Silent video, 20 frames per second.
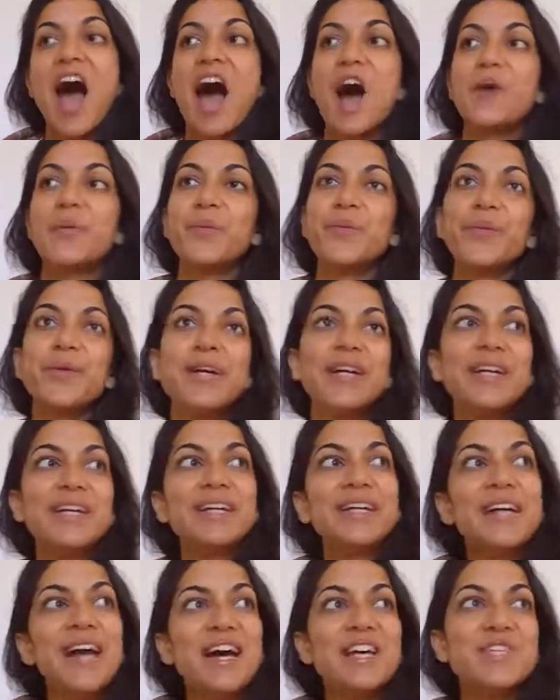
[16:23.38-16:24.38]

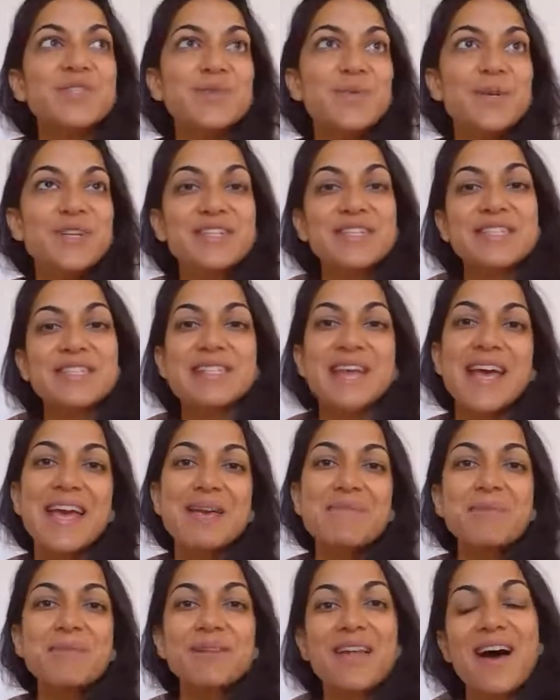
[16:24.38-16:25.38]
And as we're
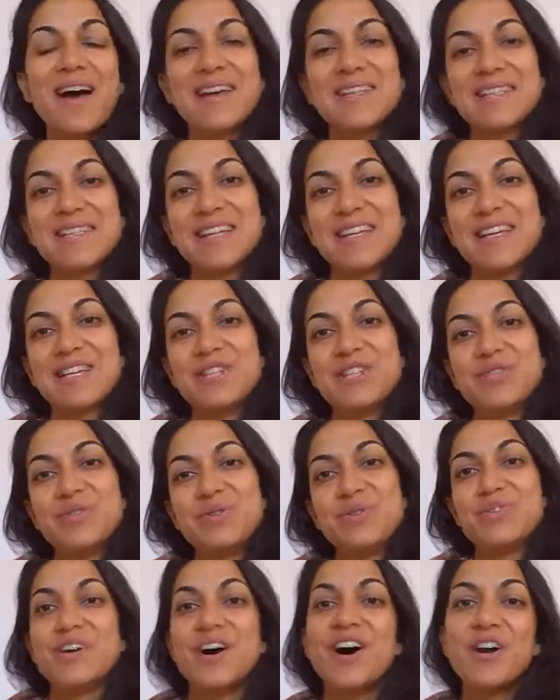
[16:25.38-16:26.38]
stabilizing
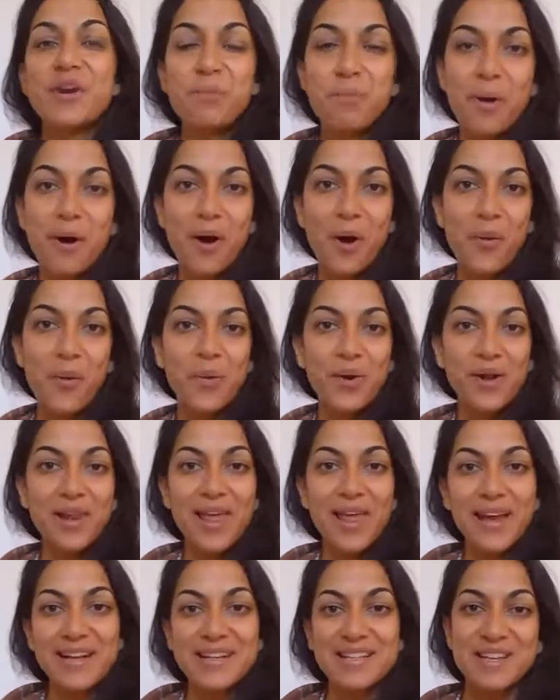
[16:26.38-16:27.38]
into dharma, we're
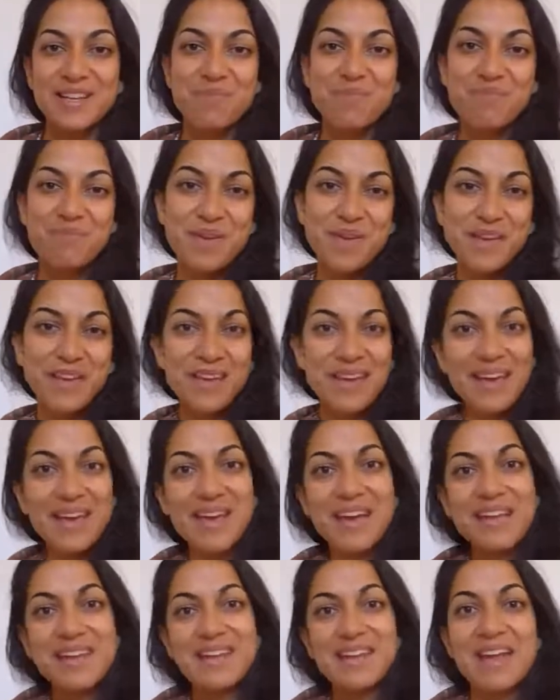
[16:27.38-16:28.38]
like dipping
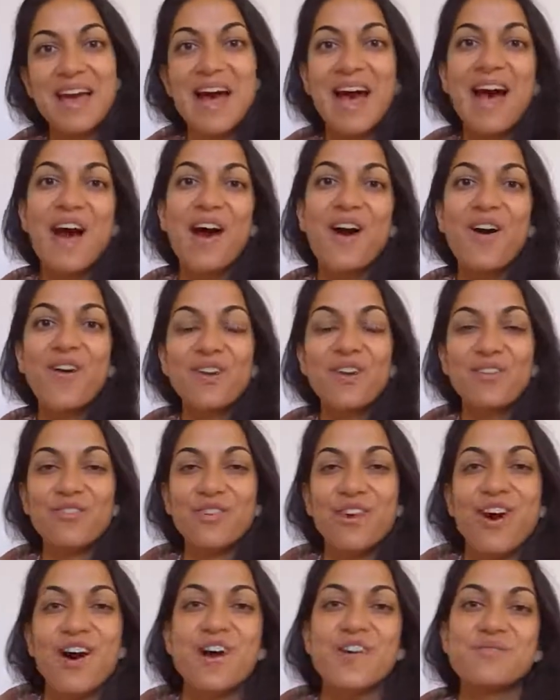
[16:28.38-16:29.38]
in and out
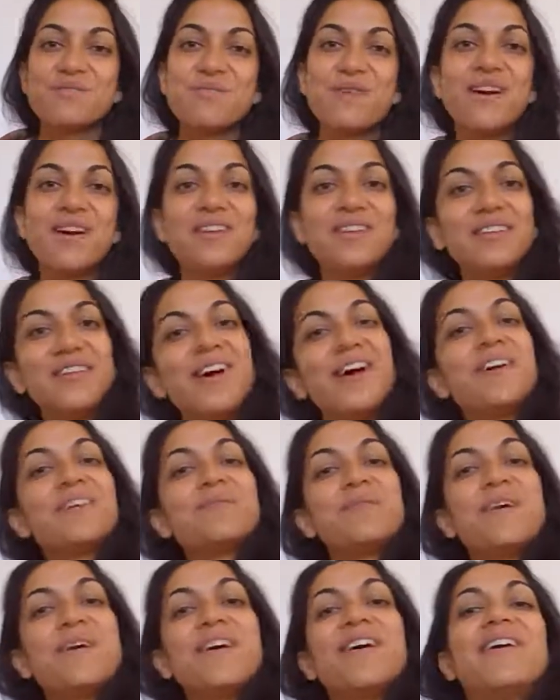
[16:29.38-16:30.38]
of karma and
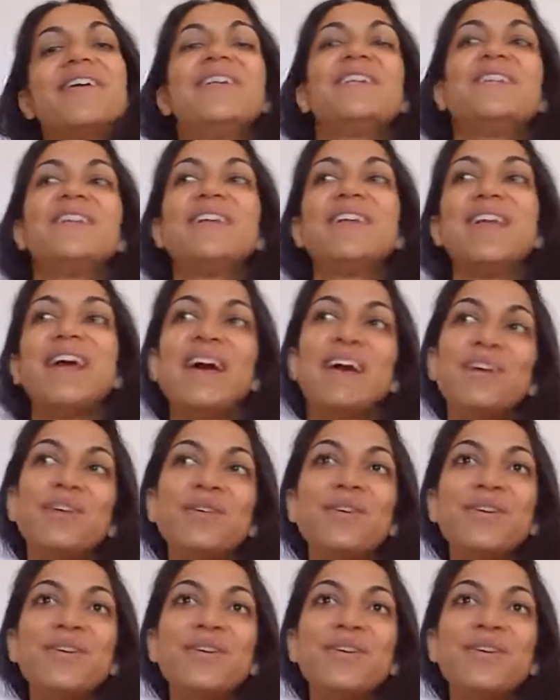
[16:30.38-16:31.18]
dharma, and we're like,